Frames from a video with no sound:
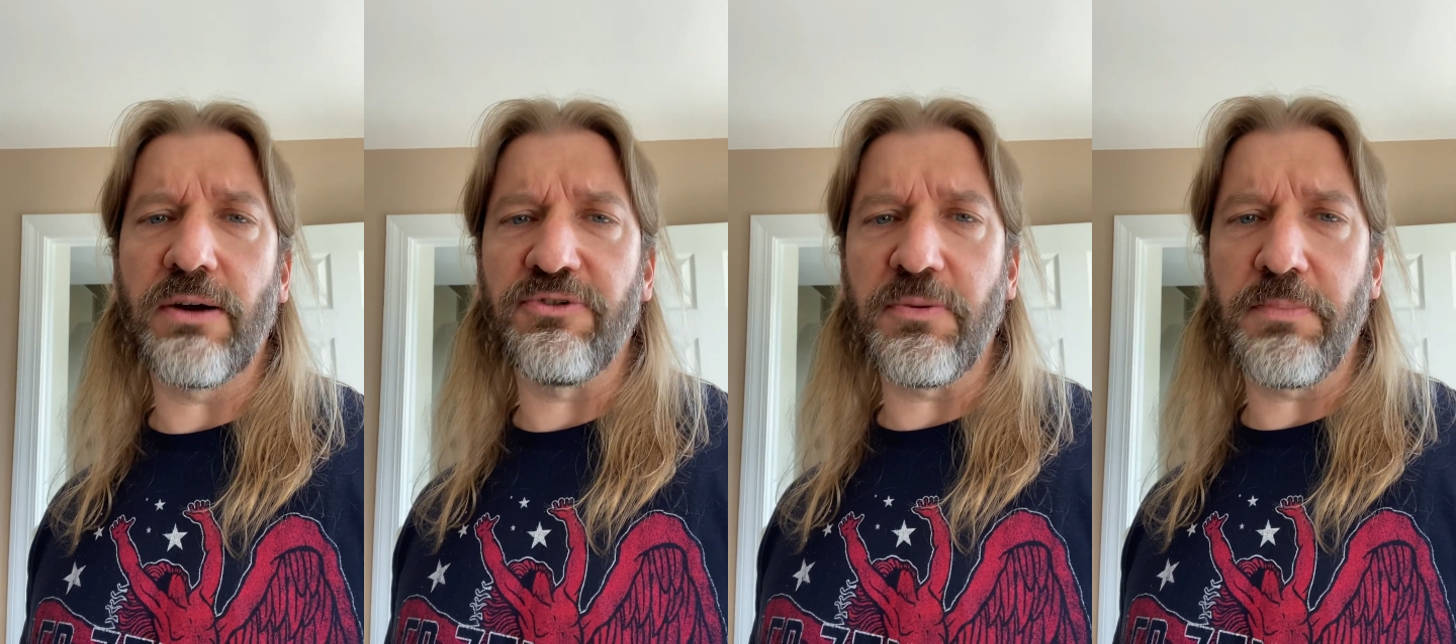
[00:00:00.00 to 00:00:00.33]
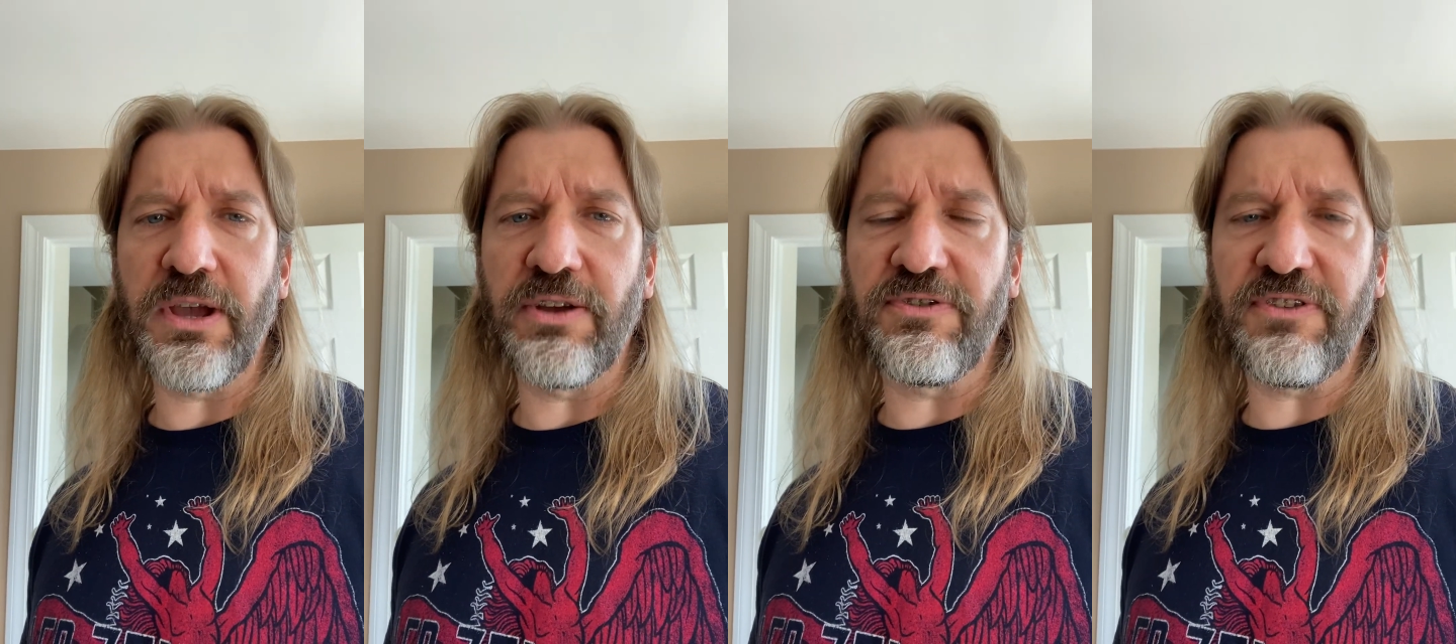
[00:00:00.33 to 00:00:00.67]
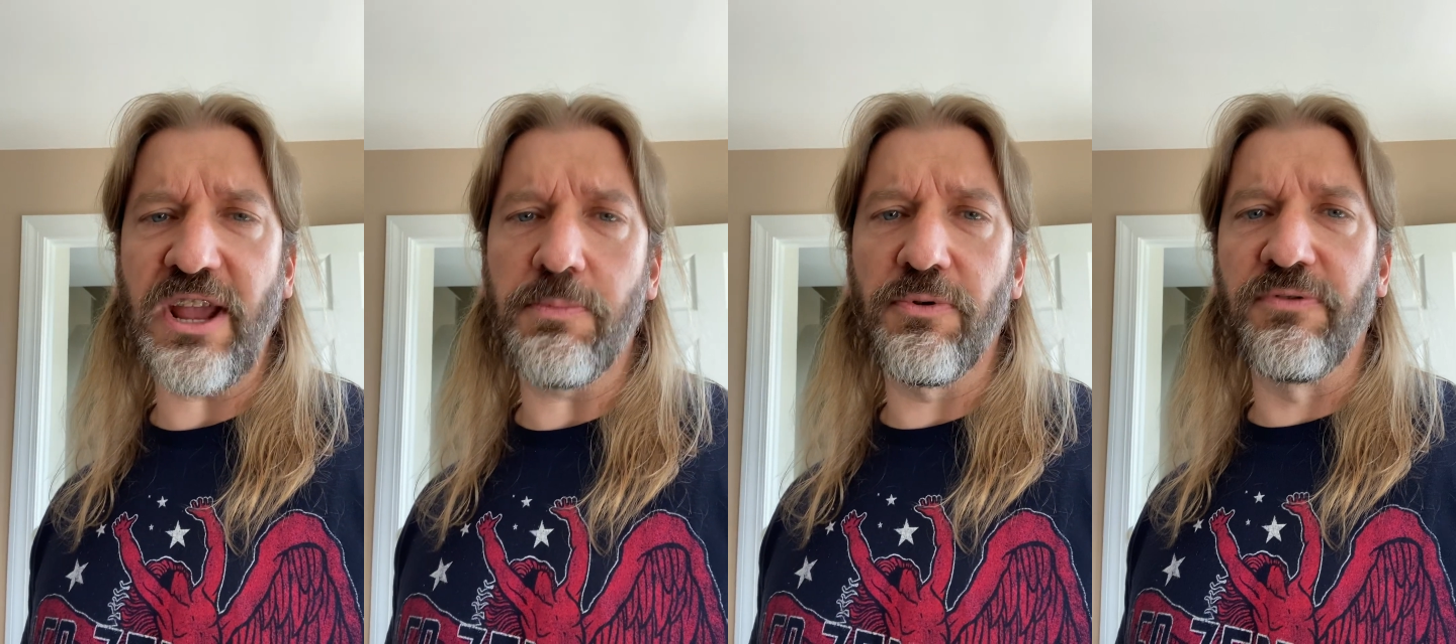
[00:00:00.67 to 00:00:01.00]
That was a big
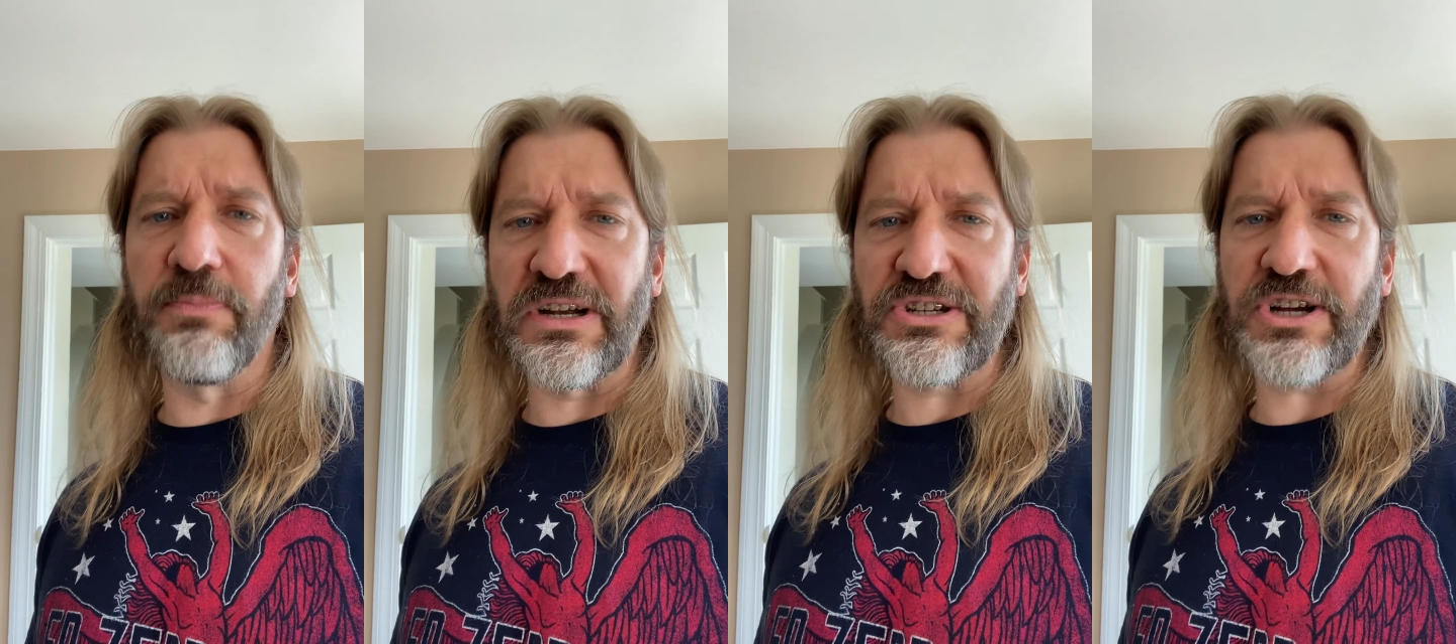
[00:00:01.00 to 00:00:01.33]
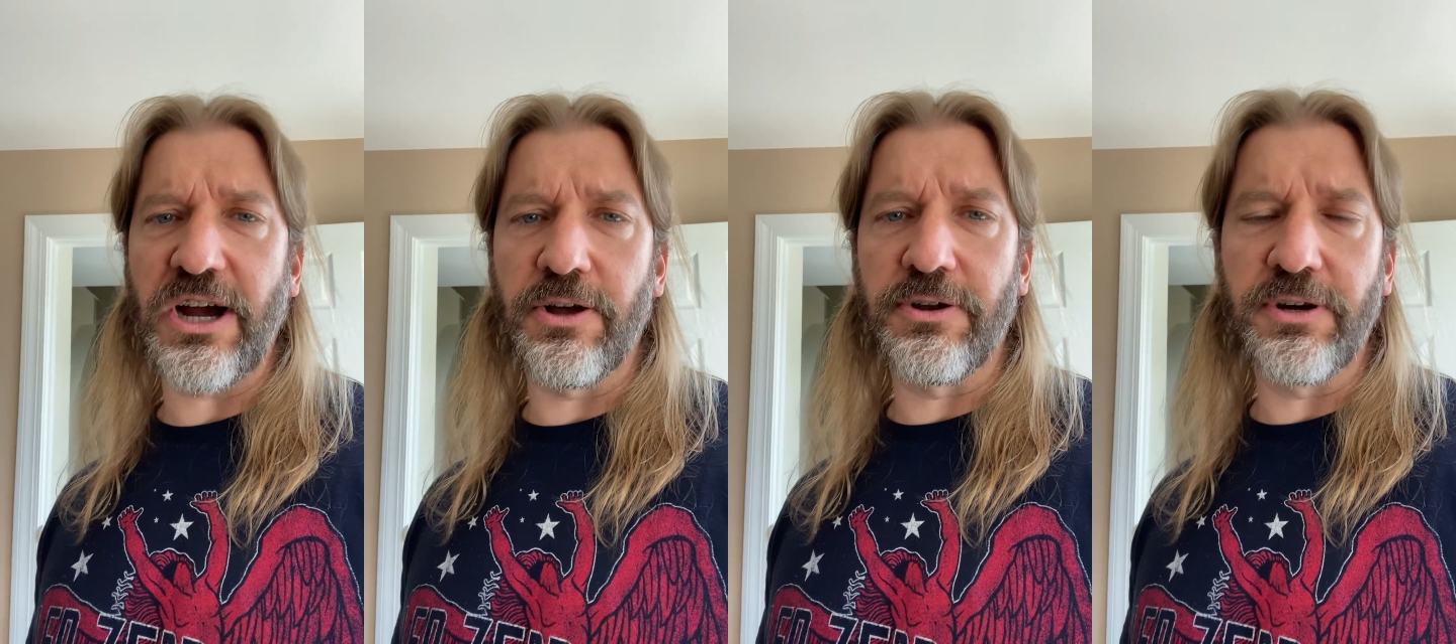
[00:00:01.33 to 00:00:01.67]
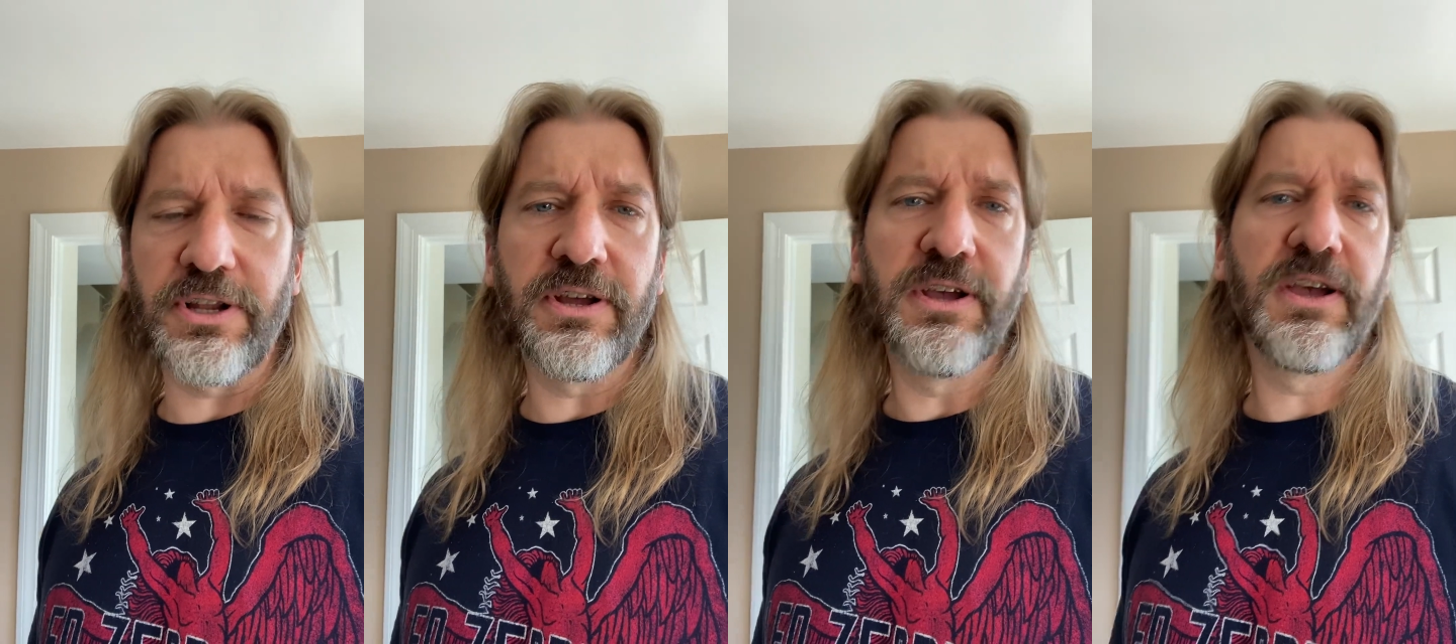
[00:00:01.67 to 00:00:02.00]
staple of my
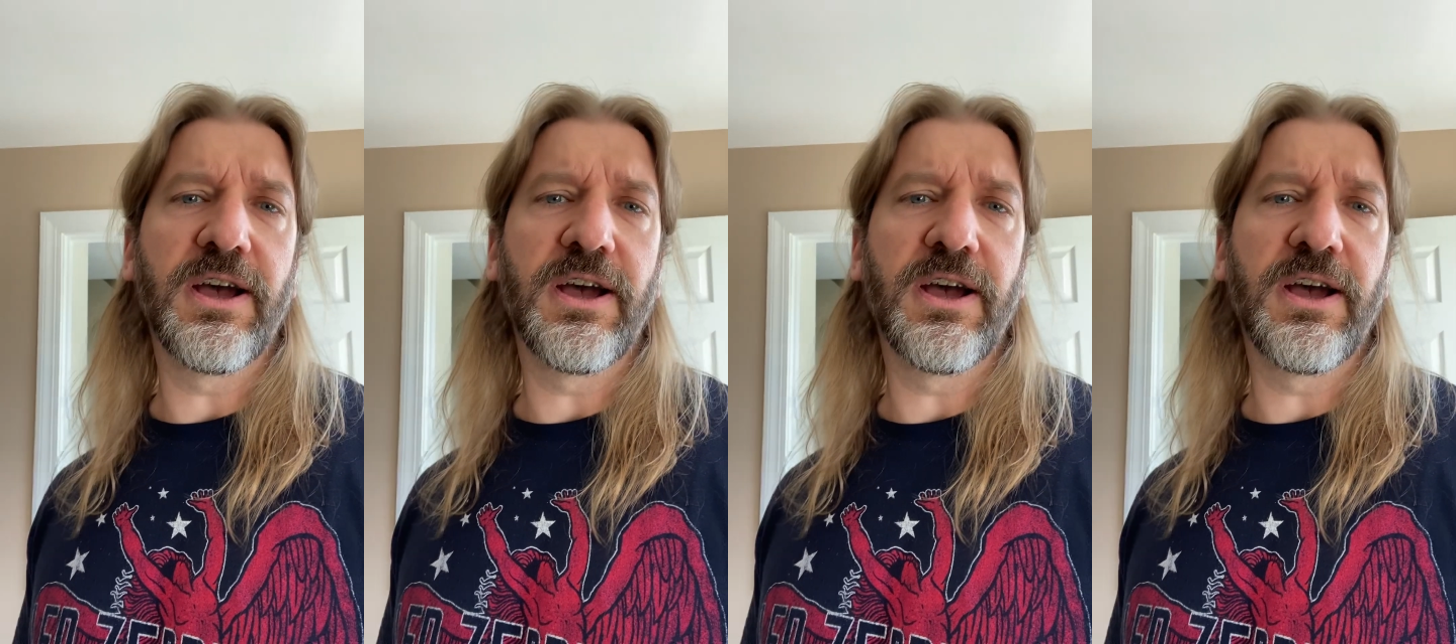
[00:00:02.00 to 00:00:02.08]
childhood.